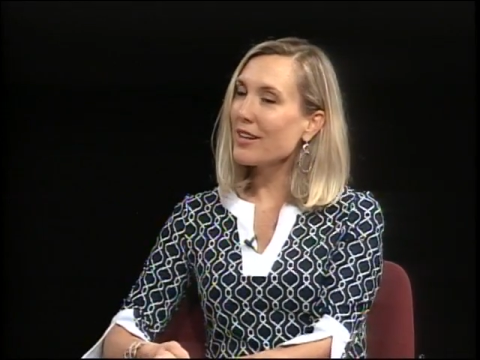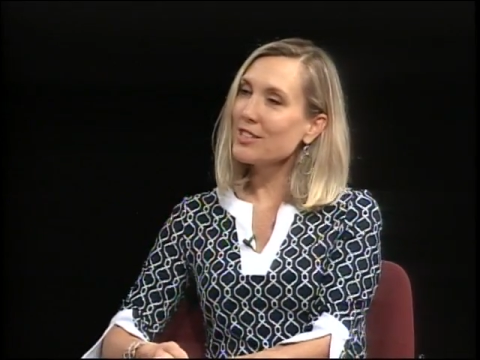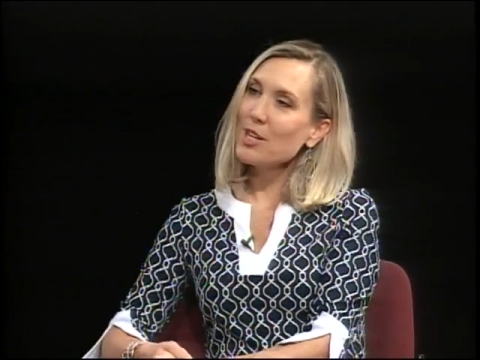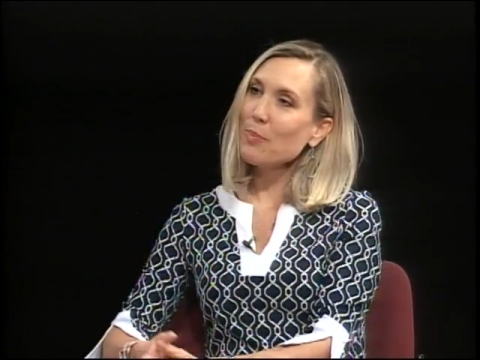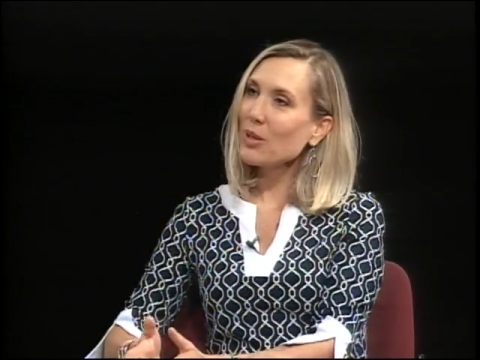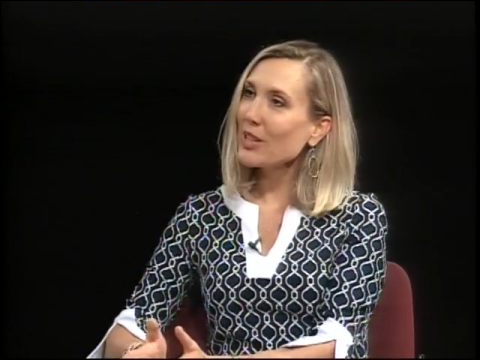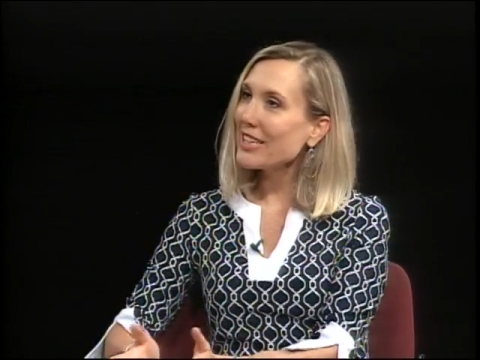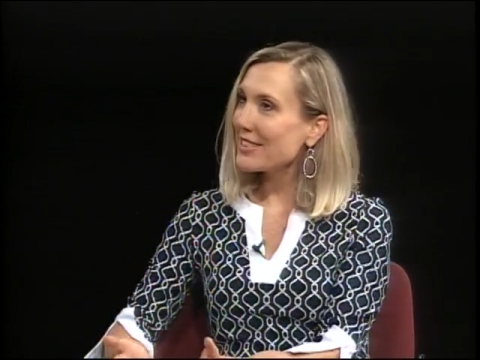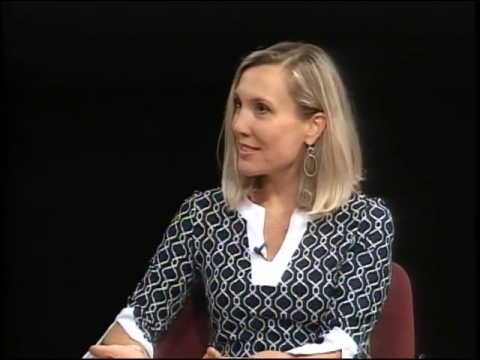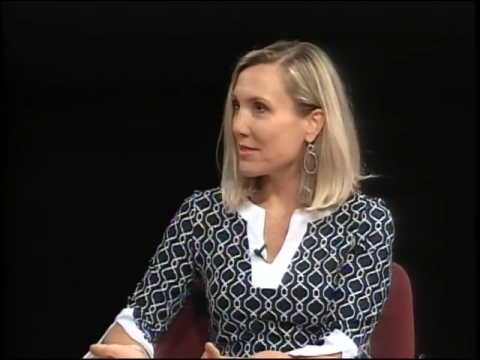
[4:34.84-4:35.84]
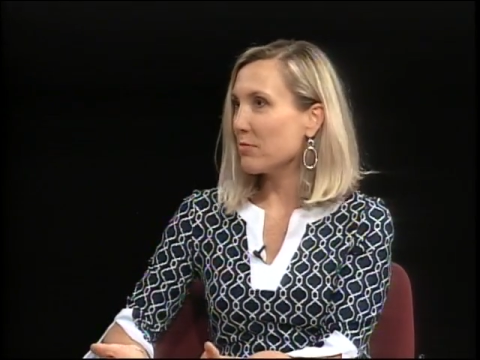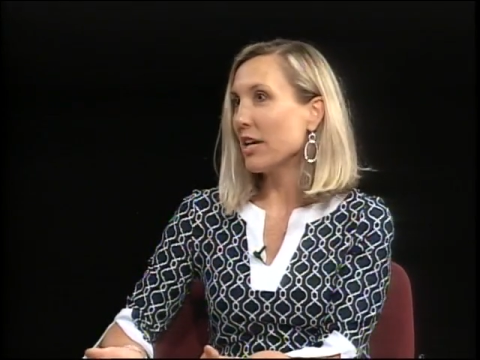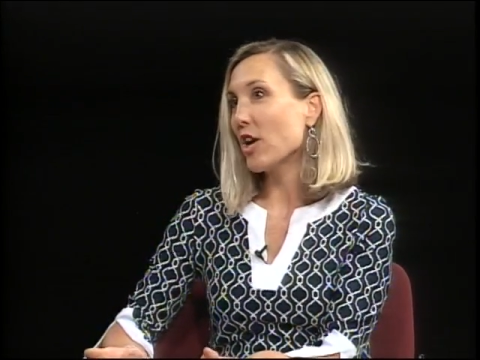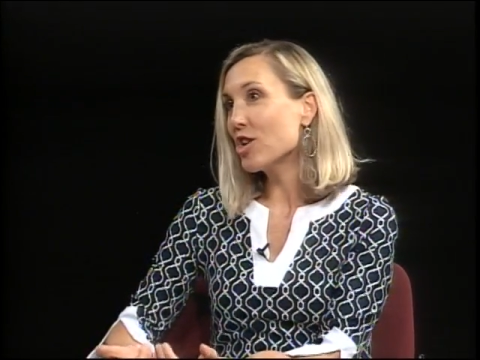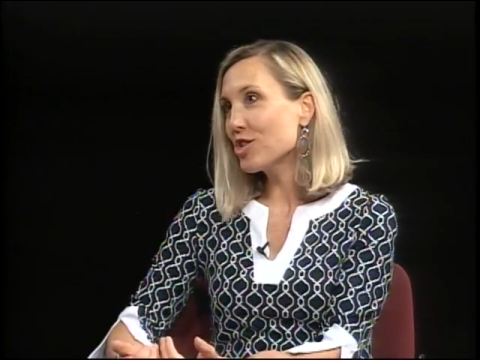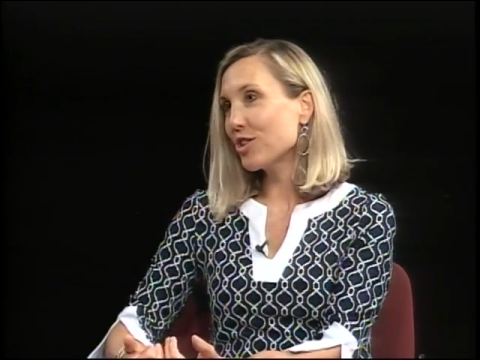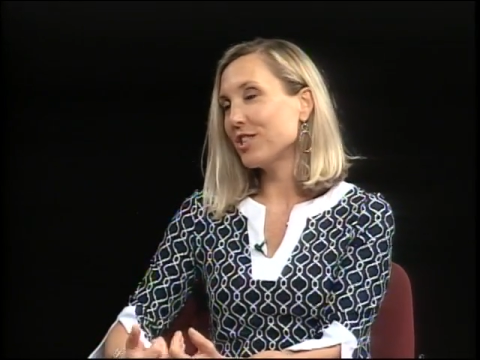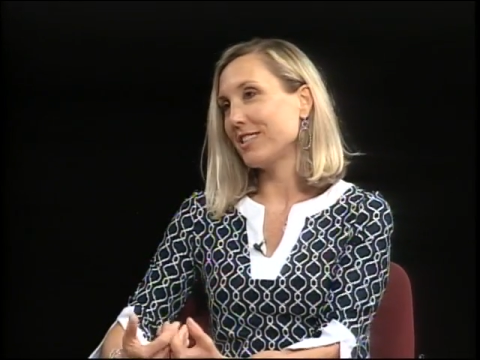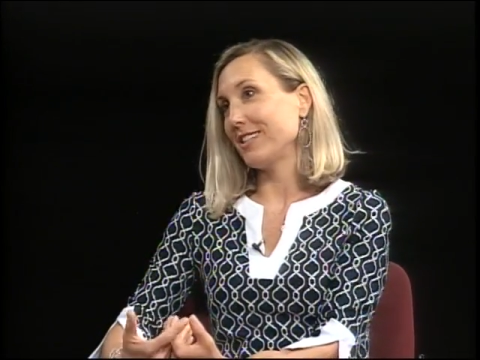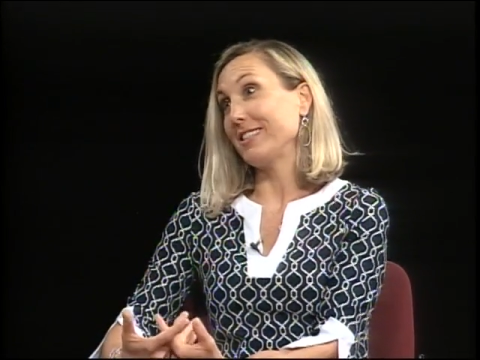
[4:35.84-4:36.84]
Typically, it's like our
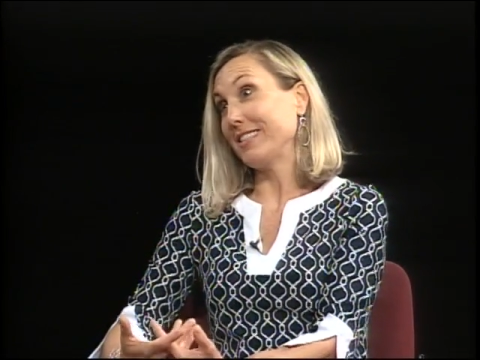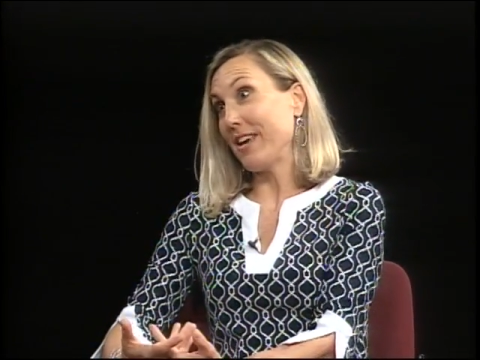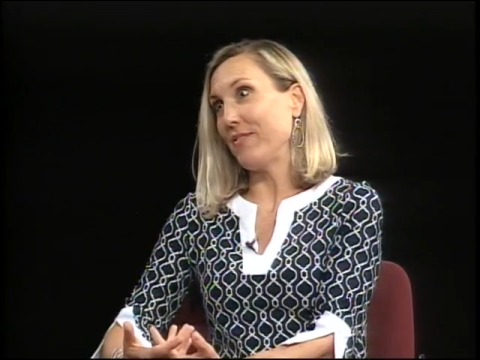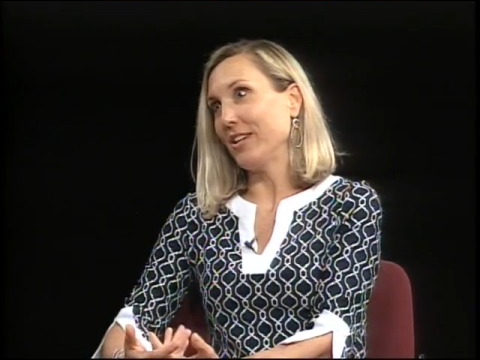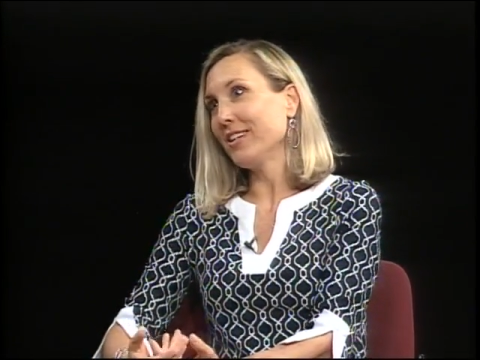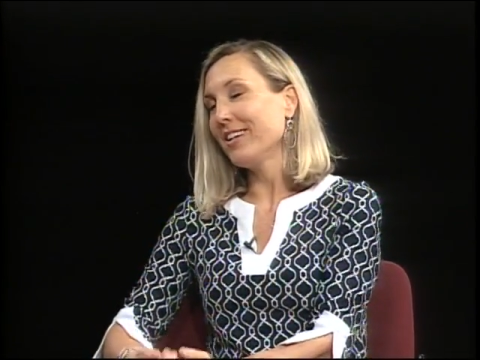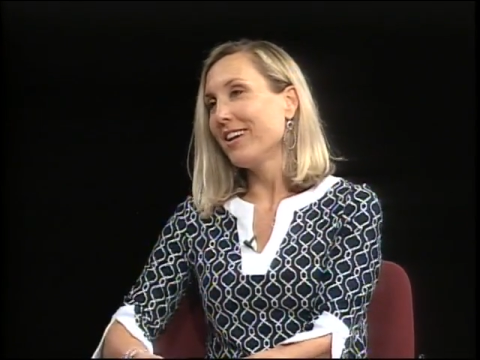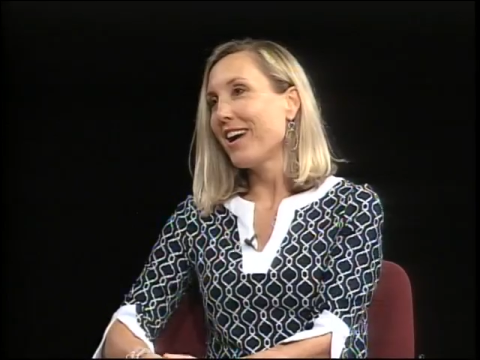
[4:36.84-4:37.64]
church, it's at 7.